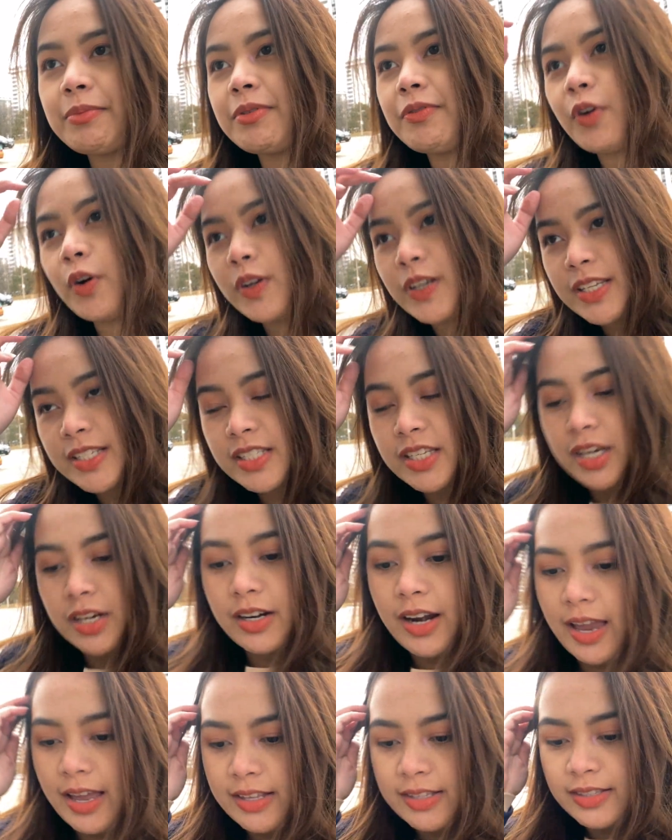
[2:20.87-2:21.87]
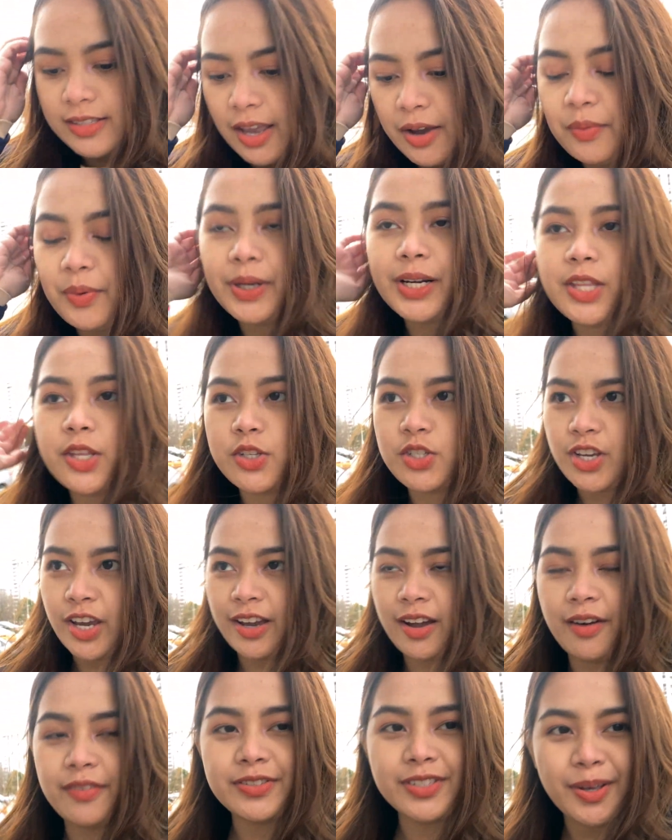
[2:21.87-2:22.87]
for this year ends, I wanted to check
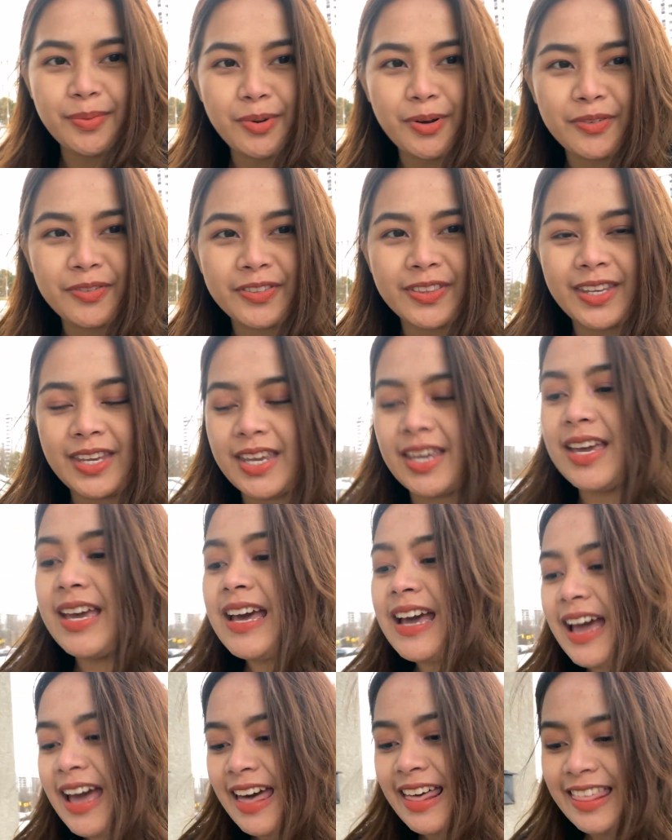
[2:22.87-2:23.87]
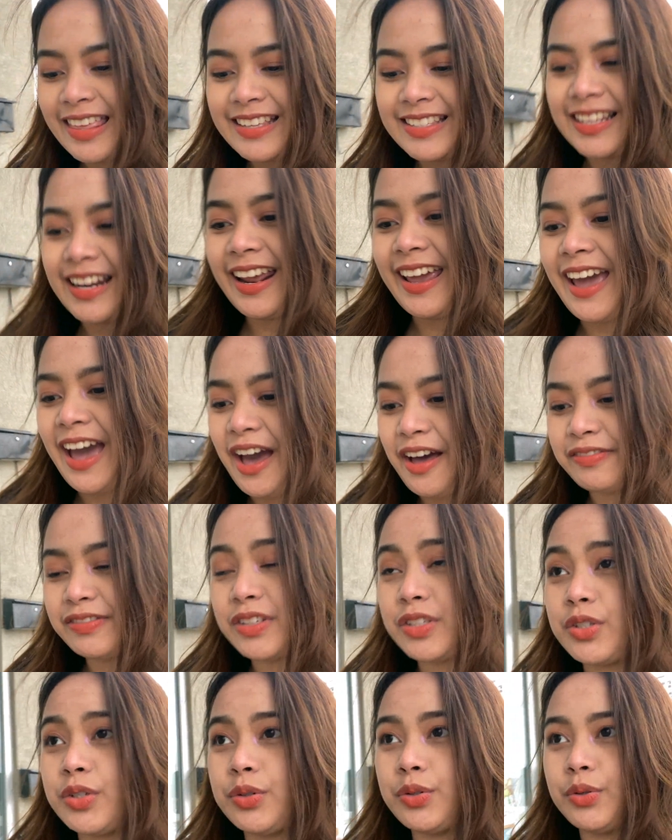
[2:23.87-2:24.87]
off some of the things that I have to
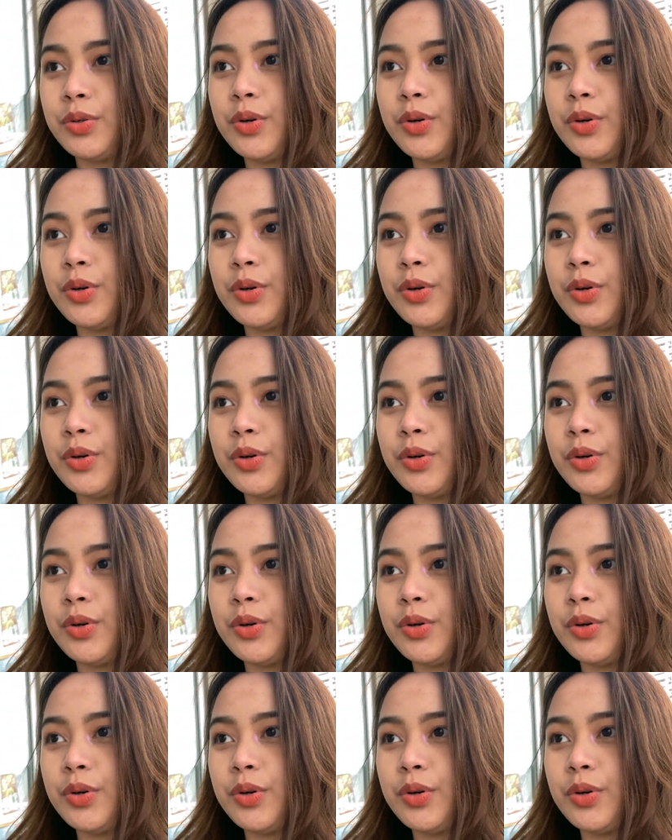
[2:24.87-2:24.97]
do